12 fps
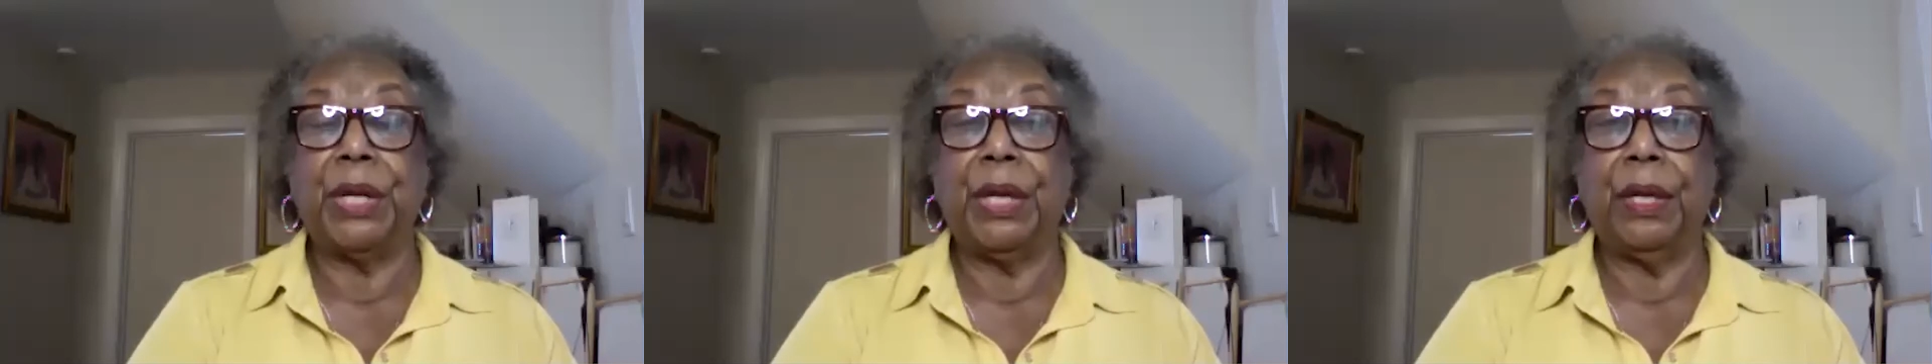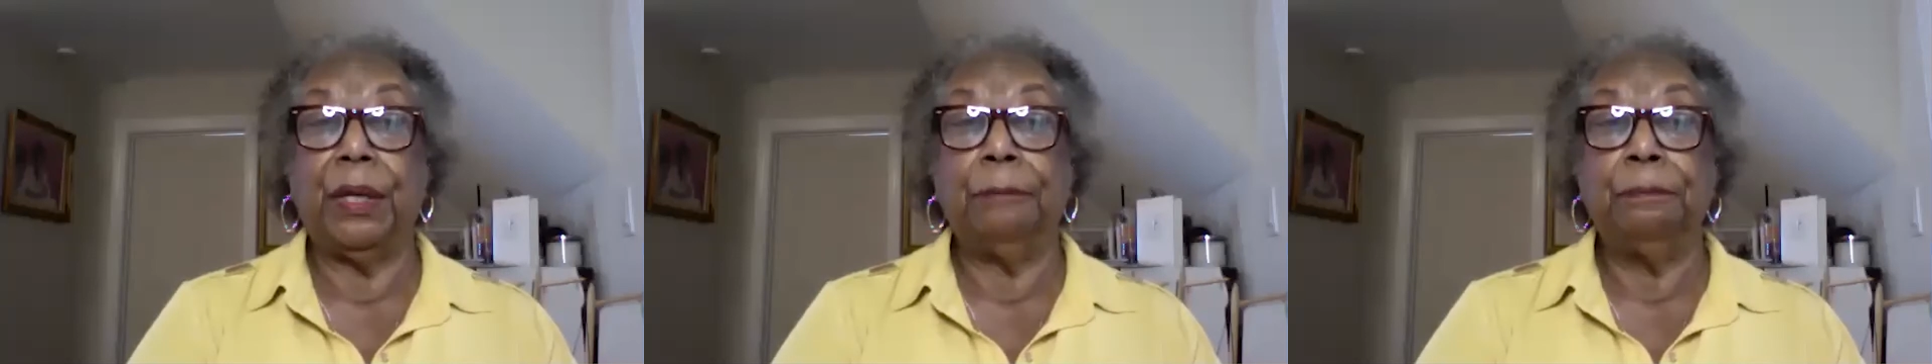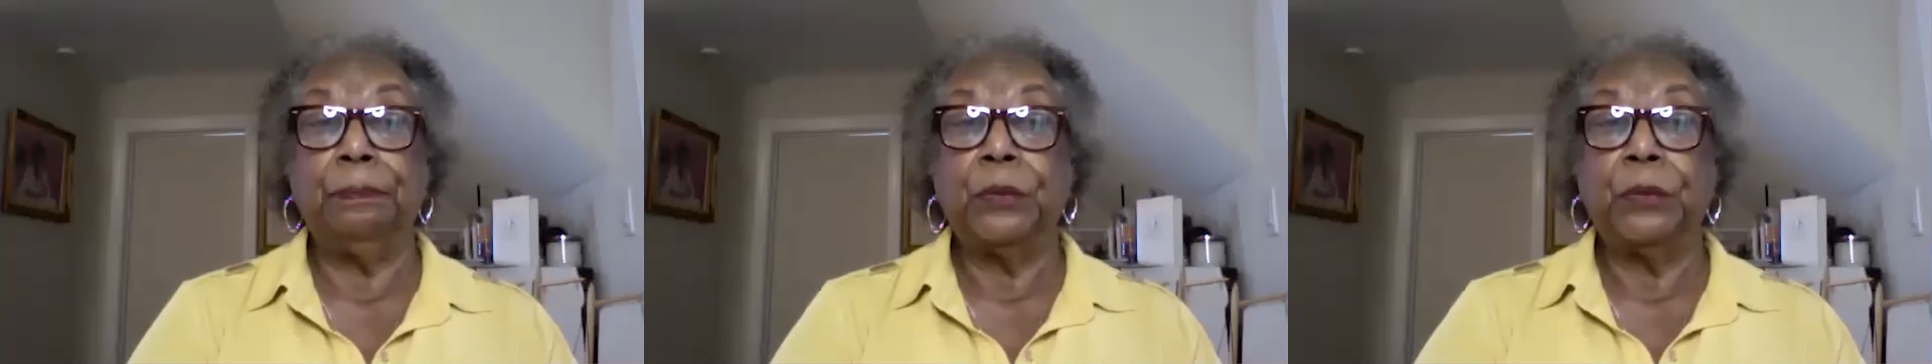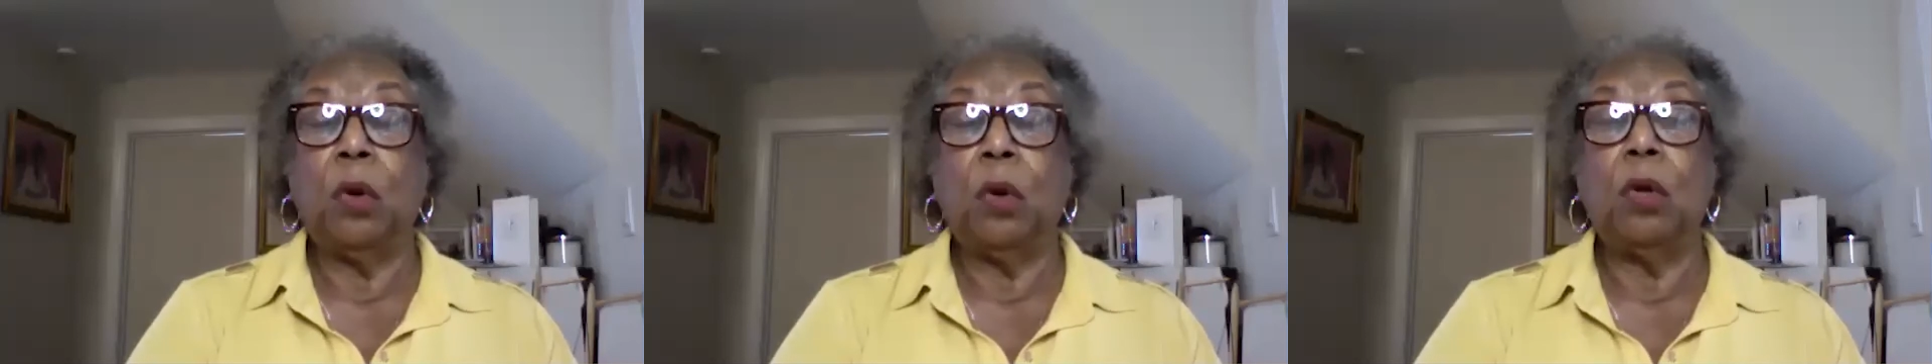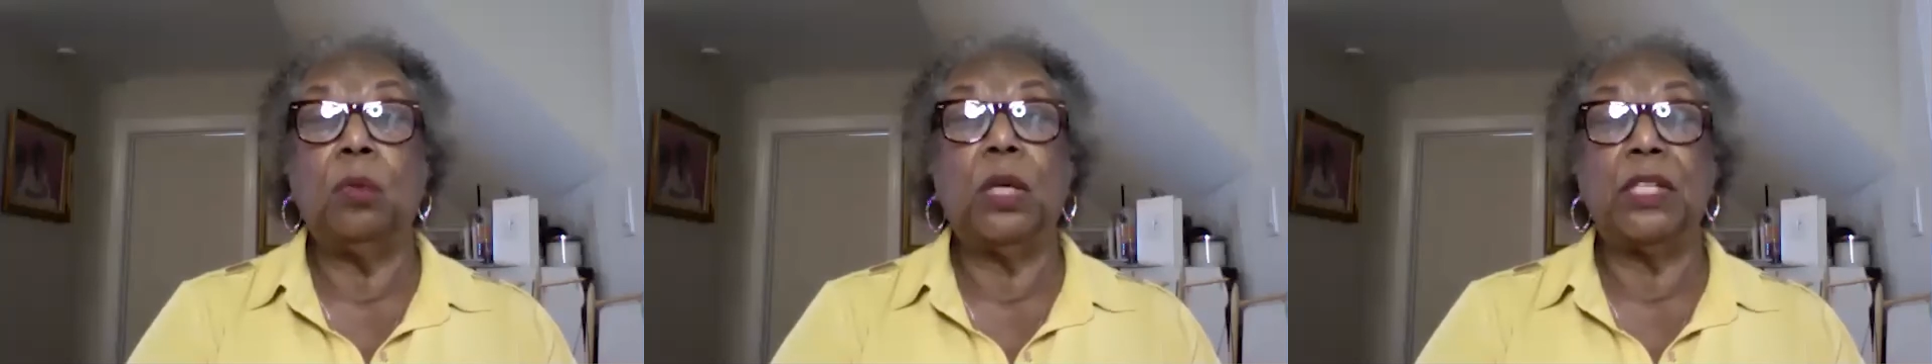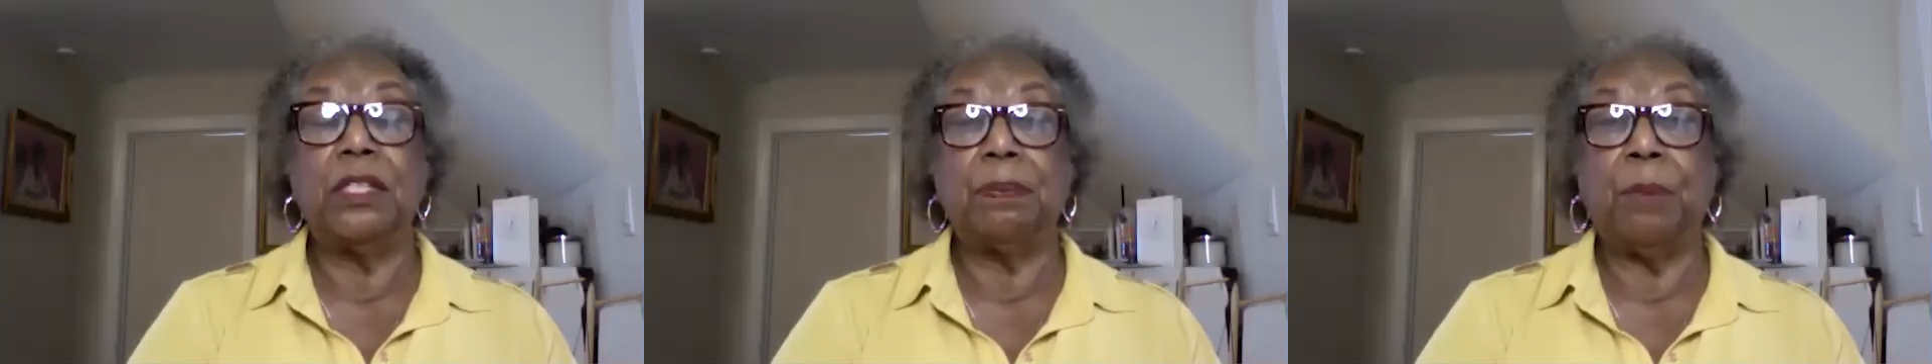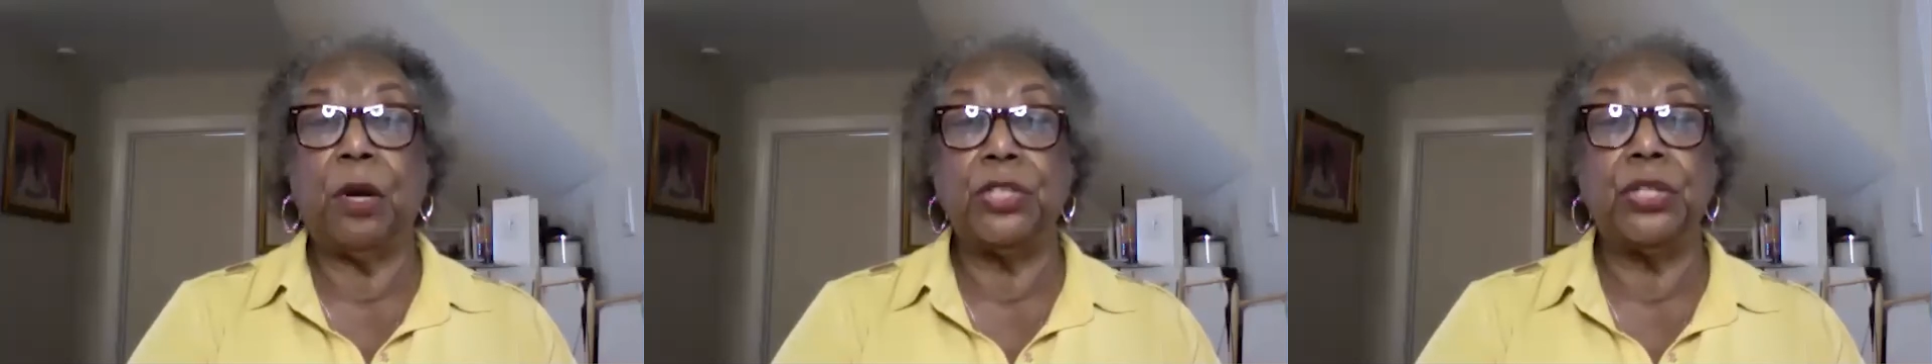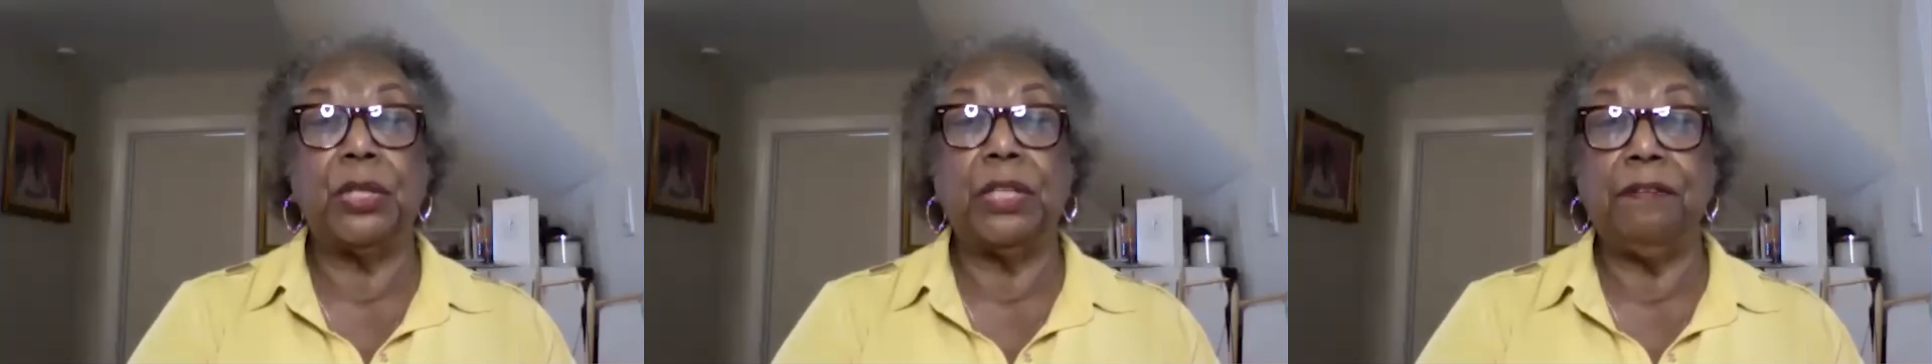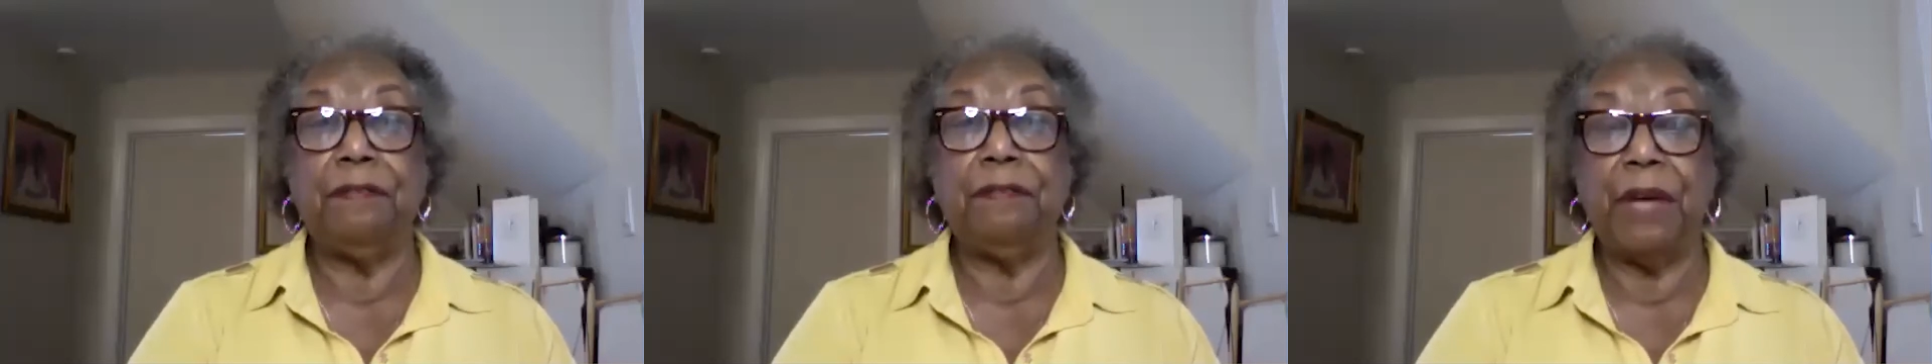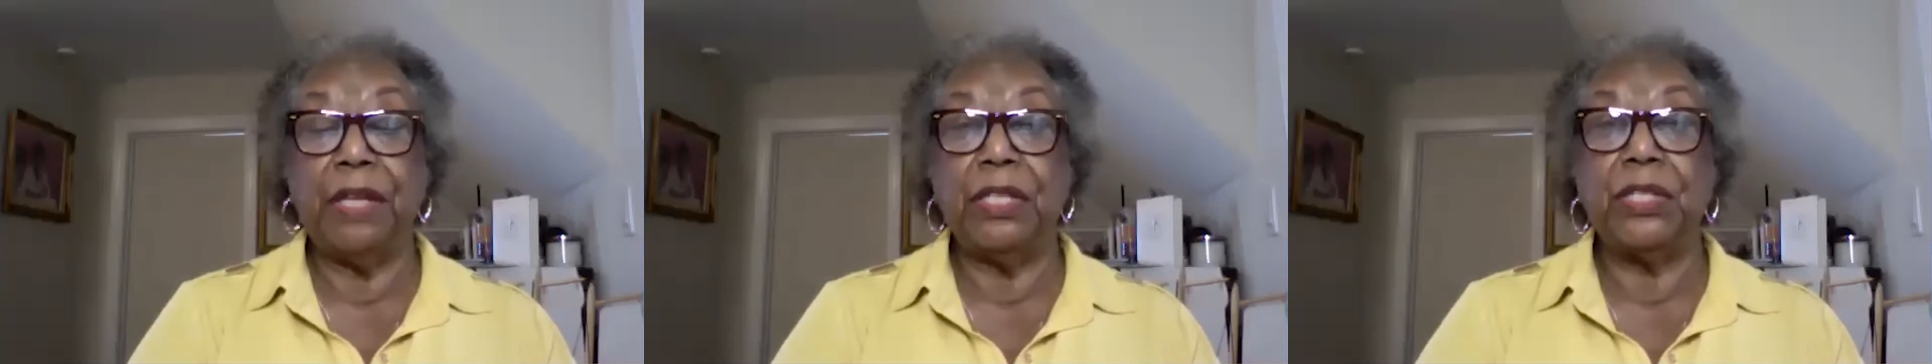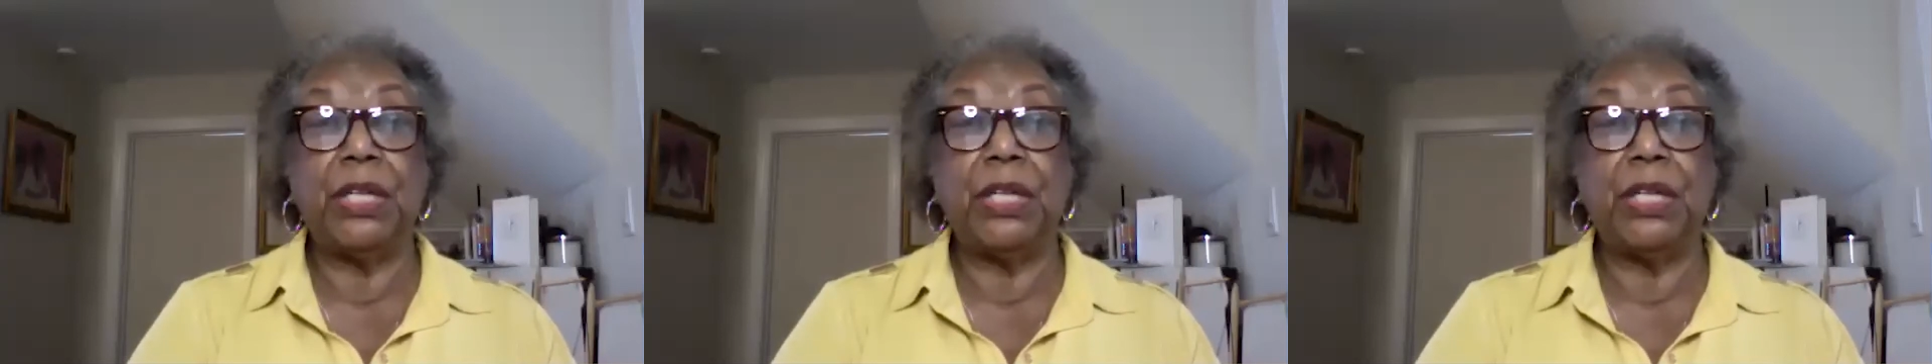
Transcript: or was partially funded